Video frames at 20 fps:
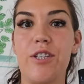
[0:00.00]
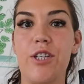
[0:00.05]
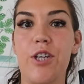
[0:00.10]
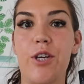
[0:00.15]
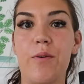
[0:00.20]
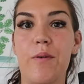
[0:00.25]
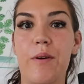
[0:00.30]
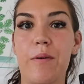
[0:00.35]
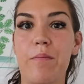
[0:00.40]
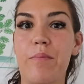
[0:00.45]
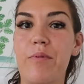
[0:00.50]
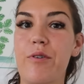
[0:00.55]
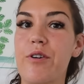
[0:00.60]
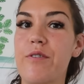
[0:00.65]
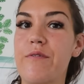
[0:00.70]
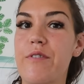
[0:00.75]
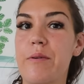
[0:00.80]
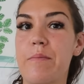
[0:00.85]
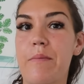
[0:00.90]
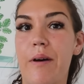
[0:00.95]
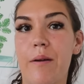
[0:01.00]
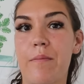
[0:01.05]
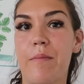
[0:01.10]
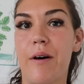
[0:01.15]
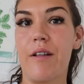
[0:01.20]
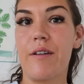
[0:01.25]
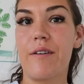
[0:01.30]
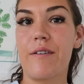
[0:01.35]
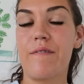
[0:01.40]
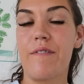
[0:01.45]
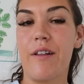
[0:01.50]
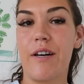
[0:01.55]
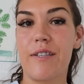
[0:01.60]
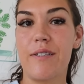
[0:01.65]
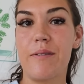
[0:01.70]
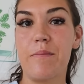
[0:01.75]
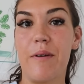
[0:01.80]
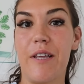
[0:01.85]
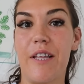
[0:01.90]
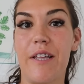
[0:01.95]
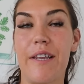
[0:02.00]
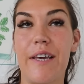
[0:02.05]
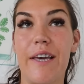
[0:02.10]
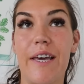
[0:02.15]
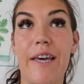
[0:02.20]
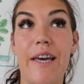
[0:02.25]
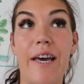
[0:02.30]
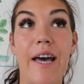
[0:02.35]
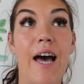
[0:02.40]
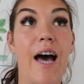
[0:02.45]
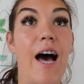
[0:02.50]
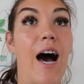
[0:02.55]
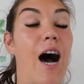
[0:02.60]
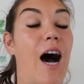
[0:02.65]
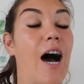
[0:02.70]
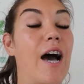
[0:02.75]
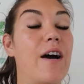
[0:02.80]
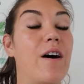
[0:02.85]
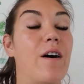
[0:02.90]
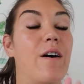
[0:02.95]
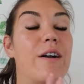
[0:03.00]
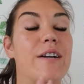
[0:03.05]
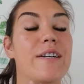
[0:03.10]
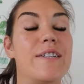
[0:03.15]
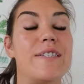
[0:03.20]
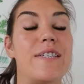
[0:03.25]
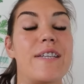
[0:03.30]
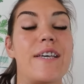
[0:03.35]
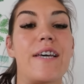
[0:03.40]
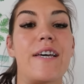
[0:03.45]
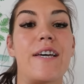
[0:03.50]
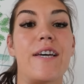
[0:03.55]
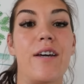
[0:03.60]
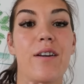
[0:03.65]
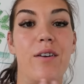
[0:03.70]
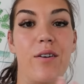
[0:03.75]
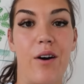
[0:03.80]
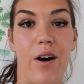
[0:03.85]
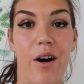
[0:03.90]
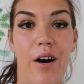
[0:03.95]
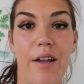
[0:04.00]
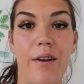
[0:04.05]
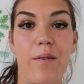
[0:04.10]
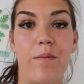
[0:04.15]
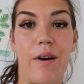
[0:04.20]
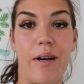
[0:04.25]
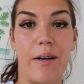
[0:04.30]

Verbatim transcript: to improve your metabolic flexibility, I honestly cannot